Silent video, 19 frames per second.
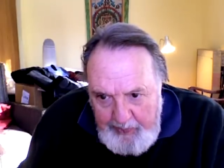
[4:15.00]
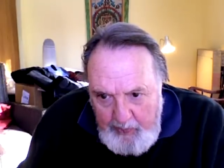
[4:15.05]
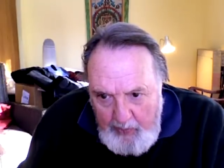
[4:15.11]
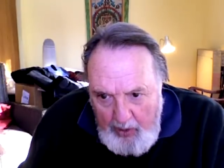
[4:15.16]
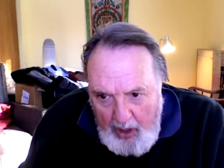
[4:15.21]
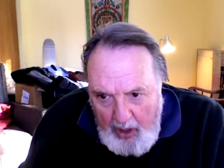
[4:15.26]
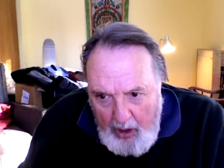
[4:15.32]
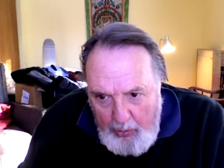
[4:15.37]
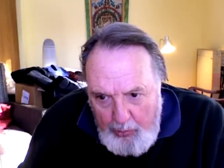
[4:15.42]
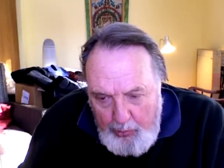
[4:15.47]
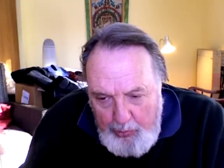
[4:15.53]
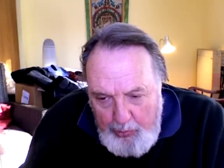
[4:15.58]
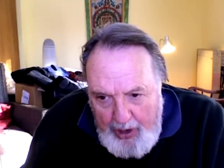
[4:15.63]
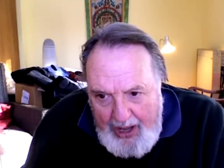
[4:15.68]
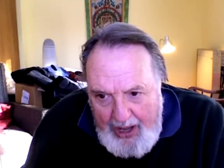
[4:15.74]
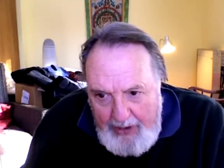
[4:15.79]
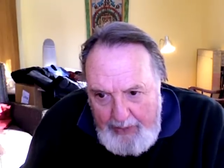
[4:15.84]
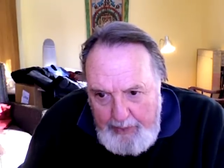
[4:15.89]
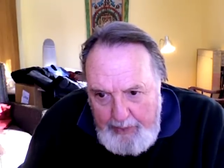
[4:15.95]
A
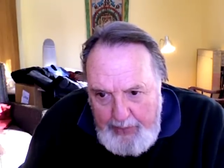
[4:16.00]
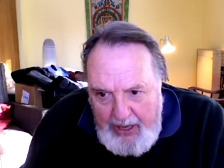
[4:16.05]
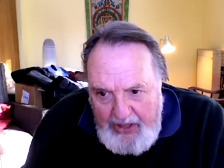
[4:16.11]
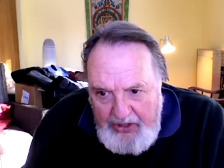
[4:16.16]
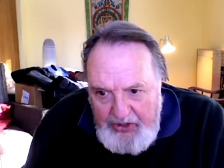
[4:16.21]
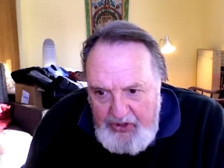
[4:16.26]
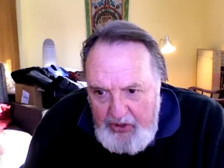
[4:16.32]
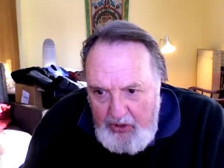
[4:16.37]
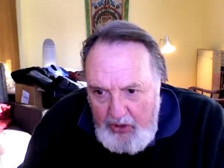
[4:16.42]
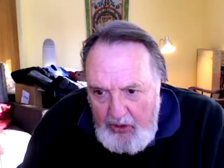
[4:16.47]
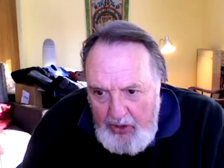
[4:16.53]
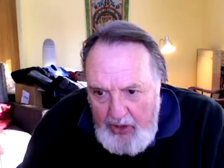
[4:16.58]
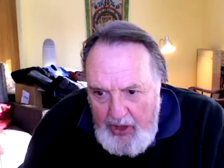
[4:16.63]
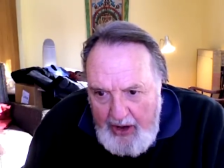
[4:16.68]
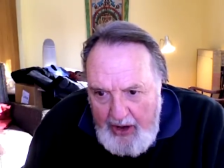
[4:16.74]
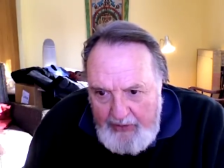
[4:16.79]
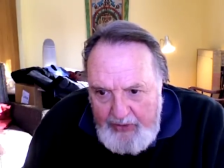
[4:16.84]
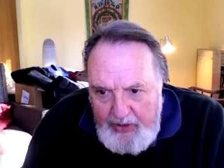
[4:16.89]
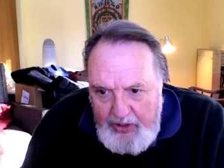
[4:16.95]
red pencil
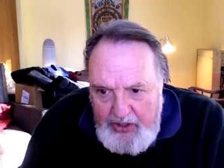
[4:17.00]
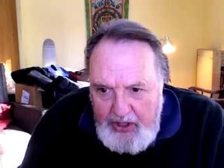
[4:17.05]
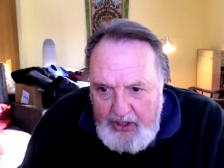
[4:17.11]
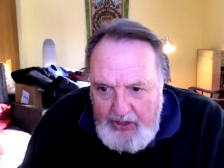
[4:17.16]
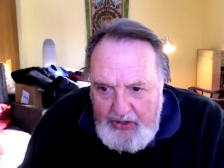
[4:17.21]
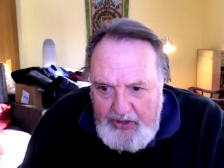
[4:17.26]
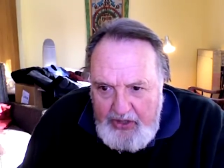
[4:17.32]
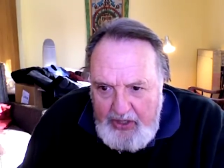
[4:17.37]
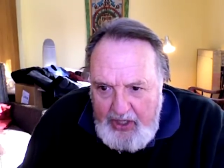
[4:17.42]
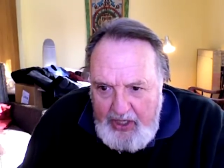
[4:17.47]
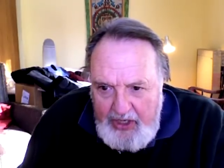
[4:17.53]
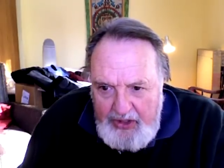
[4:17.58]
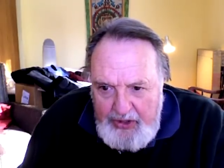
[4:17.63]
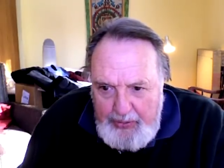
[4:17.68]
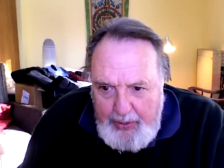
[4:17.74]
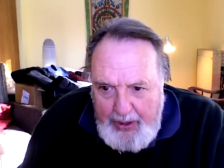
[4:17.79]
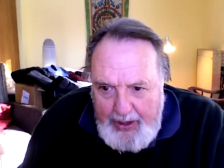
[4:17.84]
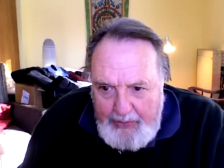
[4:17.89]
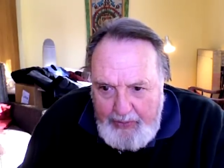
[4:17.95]
never touched a kid's
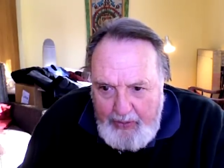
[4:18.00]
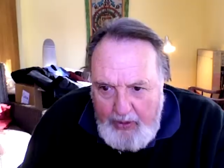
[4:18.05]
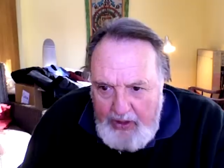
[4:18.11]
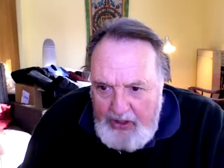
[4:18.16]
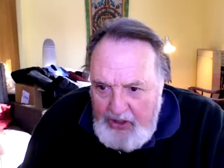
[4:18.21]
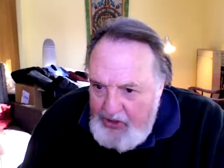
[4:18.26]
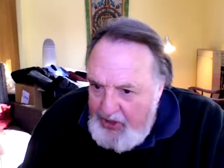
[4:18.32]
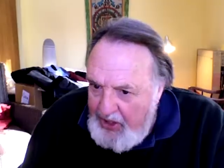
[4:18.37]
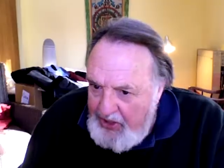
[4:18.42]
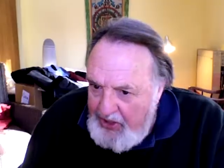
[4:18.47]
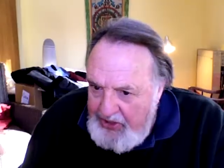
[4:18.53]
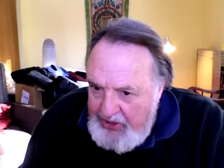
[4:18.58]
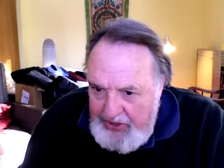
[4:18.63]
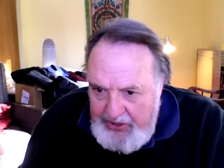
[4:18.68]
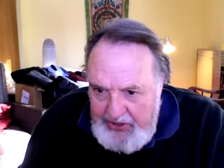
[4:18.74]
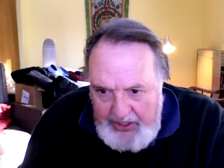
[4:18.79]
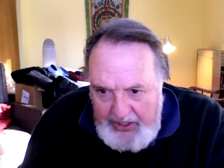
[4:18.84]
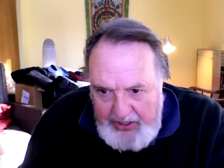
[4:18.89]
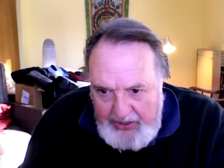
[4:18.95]
paper, it just
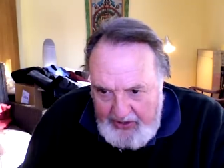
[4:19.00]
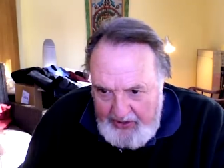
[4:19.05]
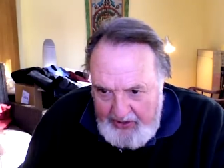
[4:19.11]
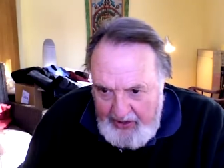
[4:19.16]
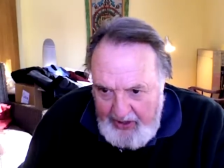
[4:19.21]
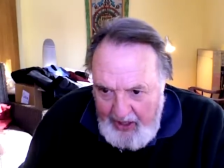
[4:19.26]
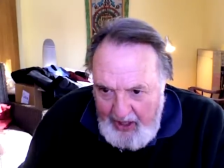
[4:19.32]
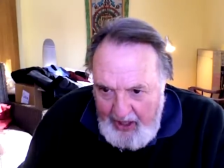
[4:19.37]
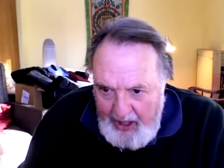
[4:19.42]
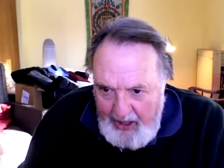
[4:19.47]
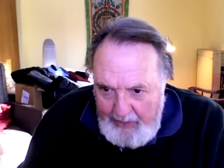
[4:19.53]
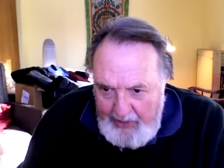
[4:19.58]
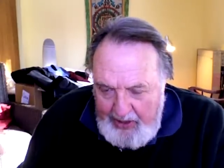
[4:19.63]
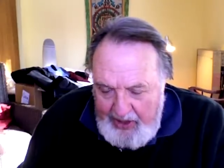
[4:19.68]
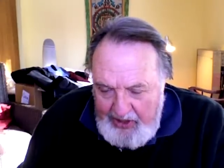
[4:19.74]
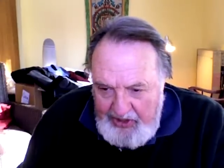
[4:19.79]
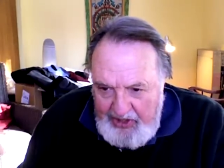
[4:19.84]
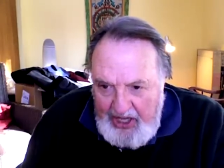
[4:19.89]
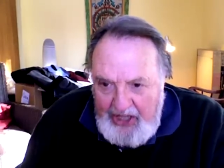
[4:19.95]
didn't,
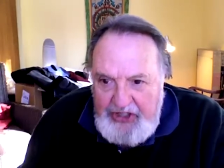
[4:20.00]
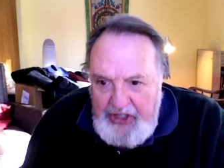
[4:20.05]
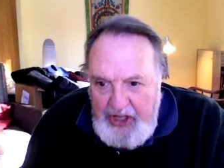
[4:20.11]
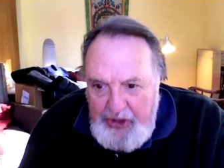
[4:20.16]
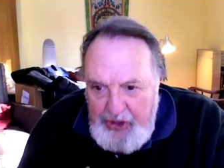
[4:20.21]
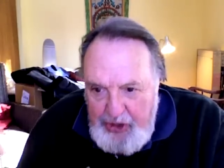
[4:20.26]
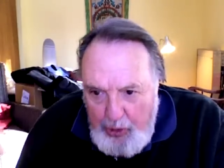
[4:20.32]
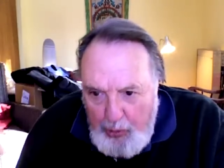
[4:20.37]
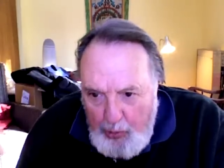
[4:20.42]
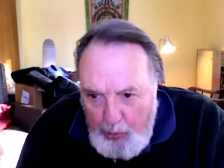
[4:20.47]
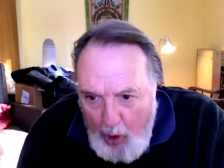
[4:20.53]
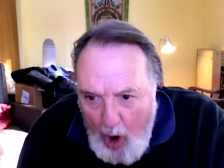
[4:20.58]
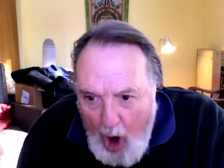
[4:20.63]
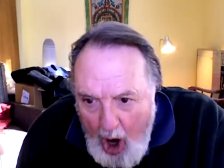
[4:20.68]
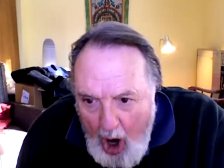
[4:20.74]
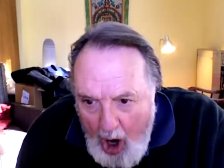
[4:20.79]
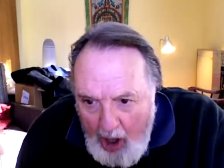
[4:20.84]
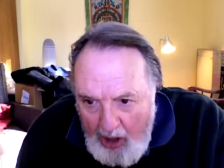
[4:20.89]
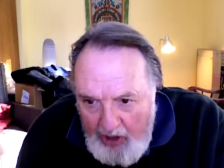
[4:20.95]
because that says you're
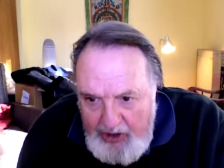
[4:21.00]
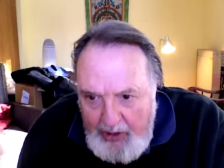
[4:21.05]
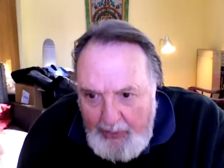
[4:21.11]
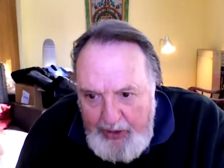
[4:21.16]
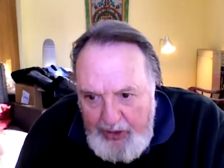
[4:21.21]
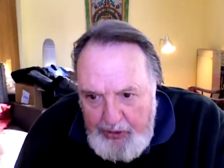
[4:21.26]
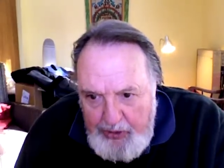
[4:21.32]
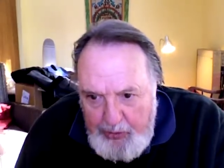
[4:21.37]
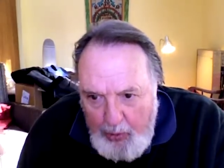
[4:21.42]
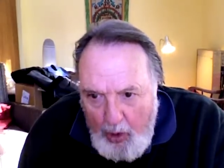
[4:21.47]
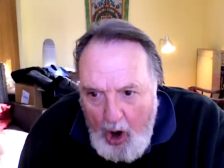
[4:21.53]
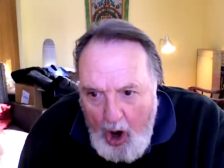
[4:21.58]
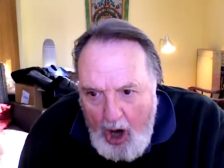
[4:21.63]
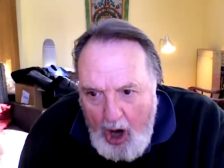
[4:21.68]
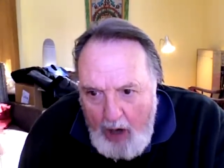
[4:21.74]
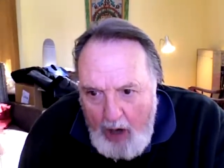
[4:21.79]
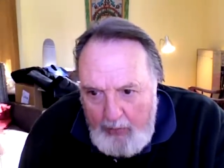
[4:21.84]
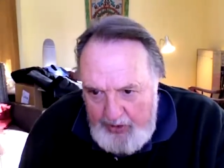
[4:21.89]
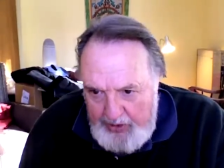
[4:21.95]
wrong, something's
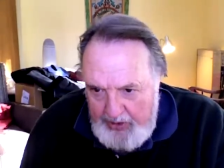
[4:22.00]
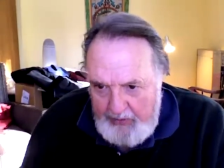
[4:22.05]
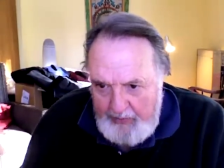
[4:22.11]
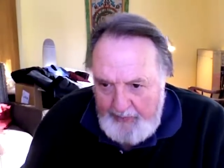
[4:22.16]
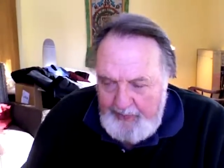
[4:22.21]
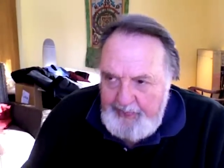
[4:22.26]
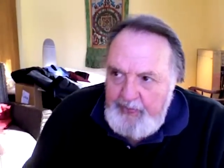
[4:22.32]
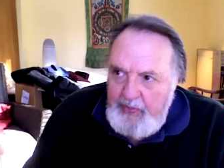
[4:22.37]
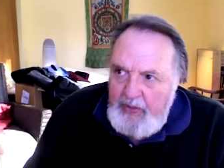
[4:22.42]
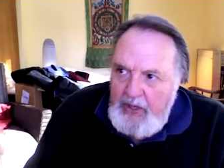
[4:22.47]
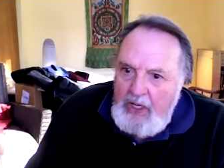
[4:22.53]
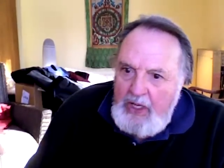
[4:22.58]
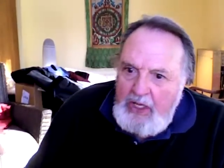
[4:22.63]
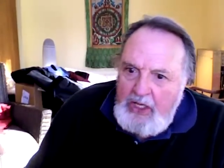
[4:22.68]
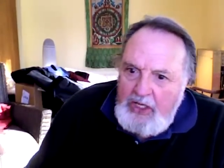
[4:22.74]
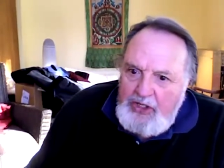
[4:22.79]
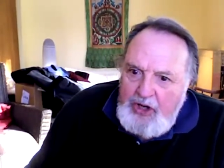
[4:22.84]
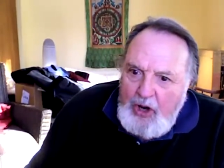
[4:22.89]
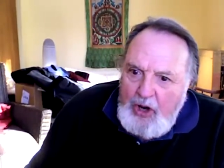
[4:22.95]
wrong with you.
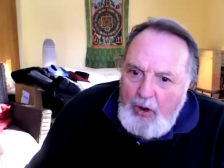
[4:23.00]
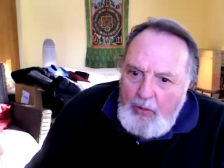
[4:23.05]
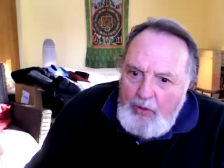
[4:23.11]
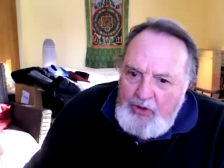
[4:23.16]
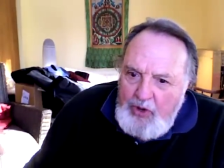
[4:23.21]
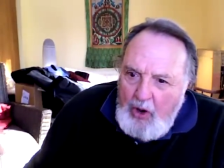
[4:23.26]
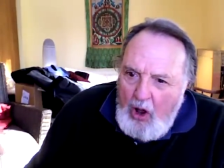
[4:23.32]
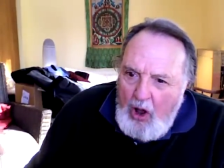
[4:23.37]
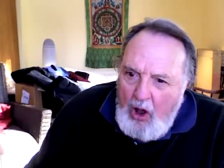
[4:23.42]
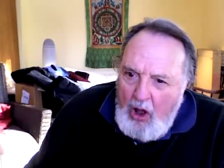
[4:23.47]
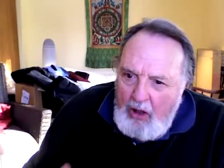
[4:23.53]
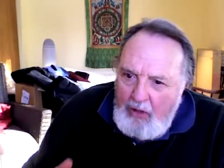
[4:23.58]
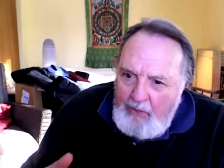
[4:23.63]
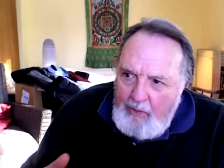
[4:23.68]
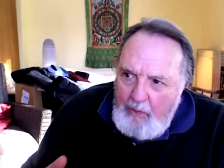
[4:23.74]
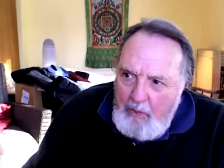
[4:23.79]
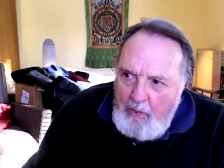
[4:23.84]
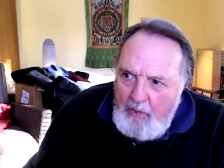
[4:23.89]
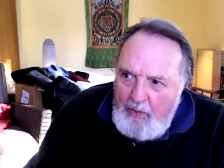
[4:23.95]
So it was
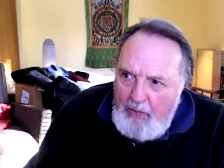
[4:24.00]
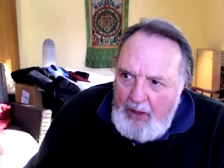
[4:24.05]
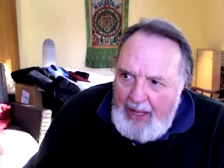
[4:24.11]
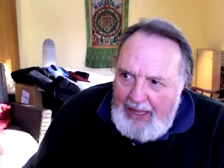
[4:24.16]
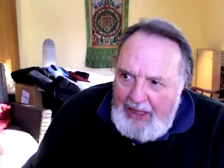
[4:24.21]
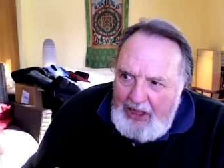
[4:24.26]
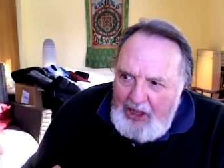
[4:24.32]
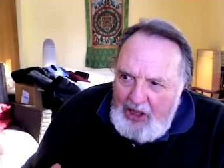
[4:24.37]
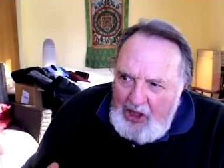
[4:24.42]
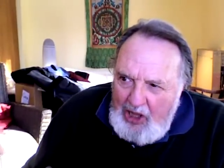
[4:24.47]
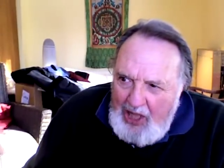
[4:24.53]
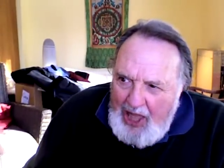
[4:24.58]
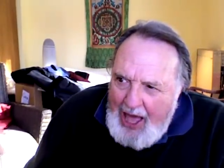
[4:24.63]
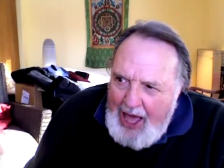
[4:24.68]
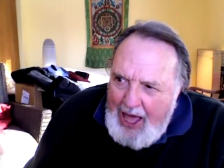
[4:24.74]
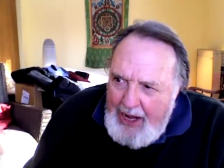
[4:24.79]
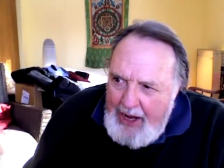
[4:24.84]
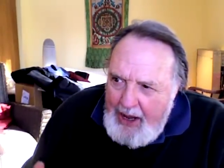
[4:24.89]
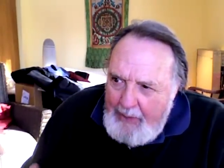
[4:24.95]
all a
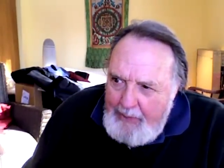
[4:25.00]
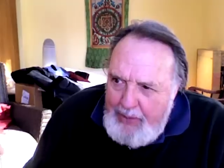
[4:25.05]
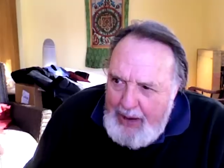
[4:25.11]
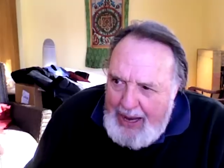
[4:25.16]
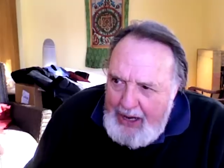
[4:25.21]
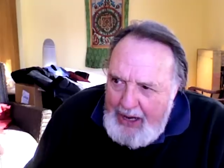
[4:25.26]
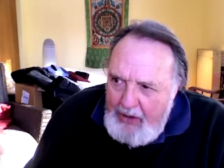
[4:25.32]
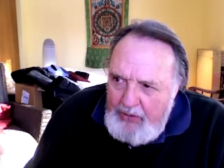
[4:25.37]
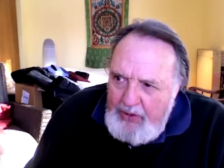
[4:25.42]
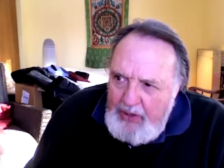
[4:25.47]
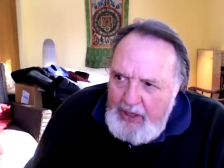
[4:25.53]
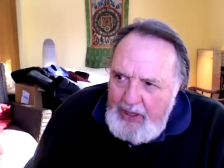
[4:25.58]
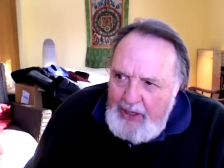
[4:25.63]
lot about